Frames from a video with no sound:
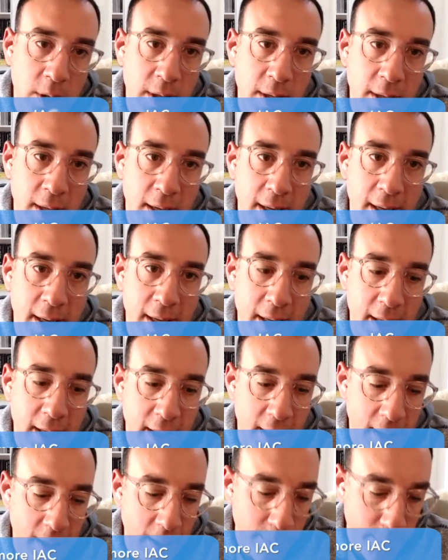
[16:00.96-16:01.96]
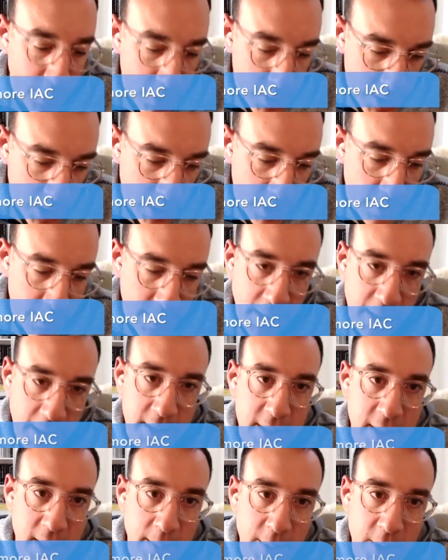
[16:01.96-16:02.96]
Uh, I appreciate you making the
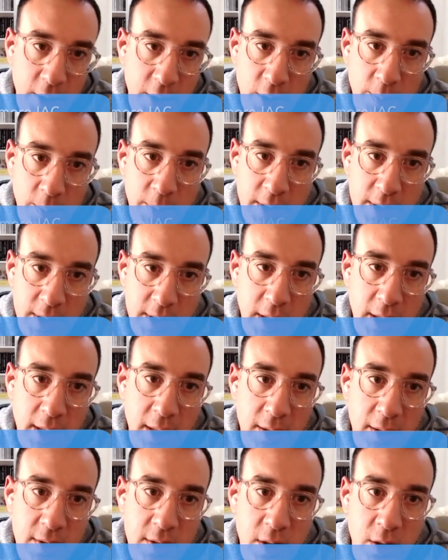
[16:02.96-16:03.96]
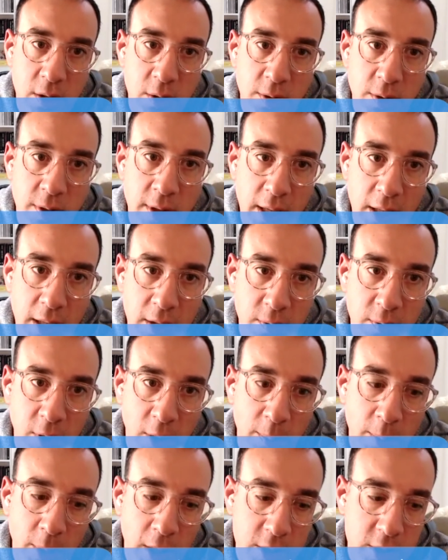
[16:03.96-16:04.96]
time. I know you're busy, so thank you
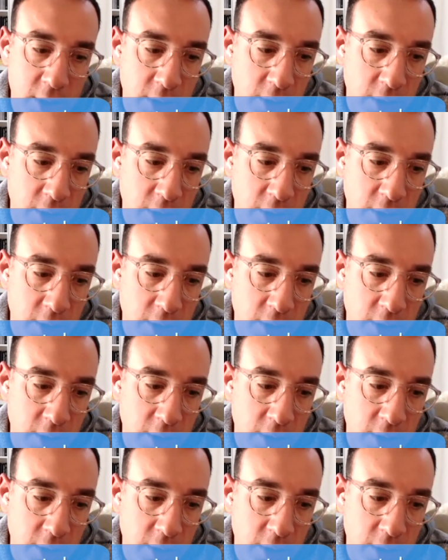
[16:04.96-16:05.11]
very much, and